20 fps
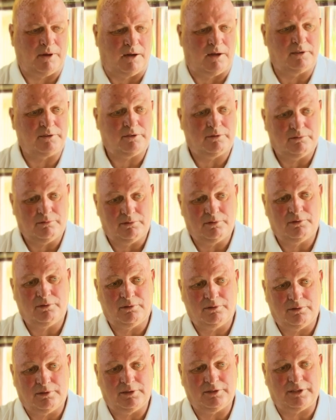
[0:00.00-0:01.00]
but
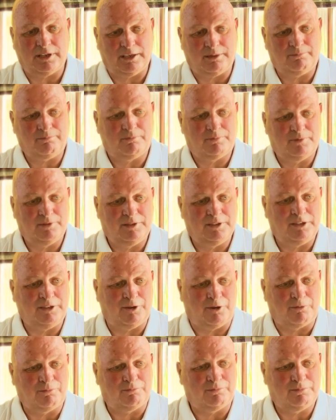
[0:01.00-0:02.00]
I say, you
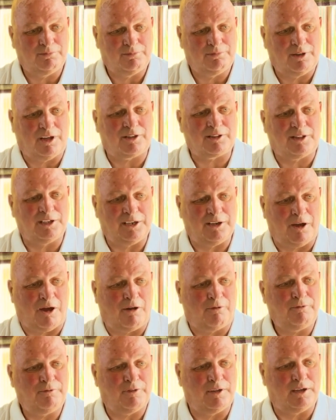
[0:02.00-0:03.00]
know, luckily
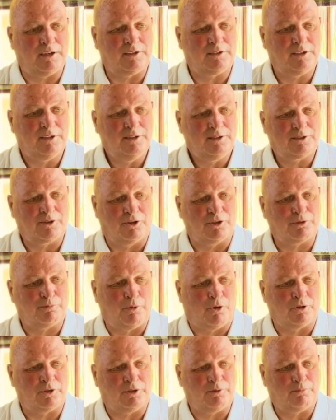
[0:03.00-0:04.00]
enough that got
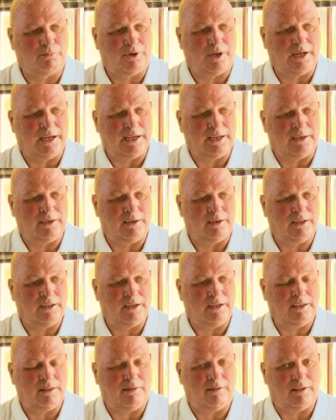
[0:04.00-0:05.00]
spotted playing
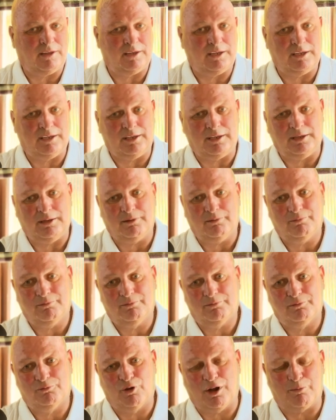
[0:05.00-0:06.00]
in the
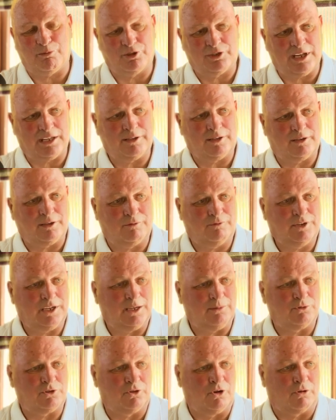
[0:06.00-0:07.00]
representative
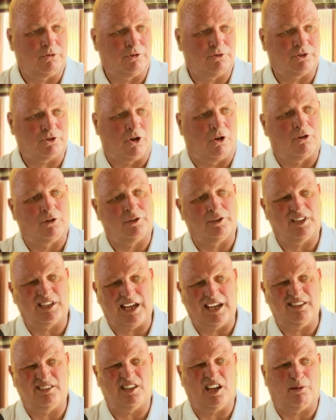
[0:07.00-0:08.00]
teams north of Scotland
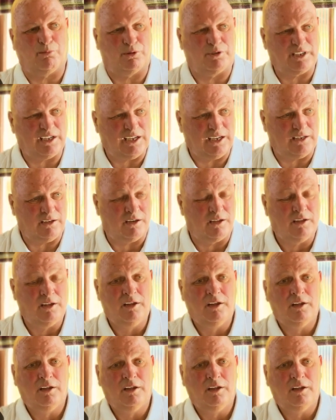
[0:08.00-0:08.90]
against mm. Aberdeen.